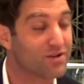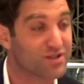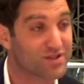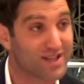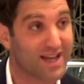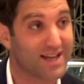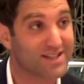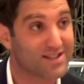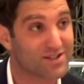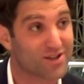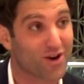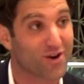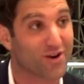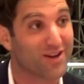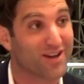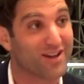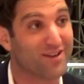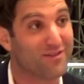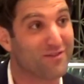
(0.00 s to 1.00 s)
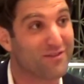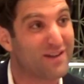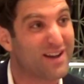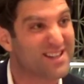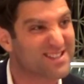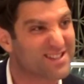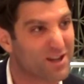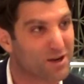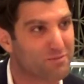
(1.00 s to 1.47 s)
states are going to
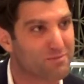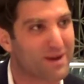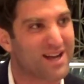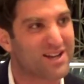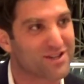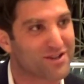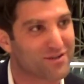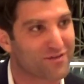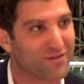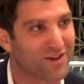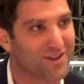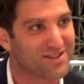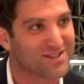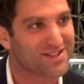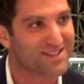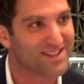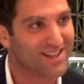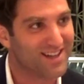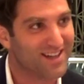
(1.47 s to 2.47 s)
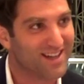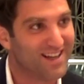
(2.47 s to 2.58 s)
invest their pension funds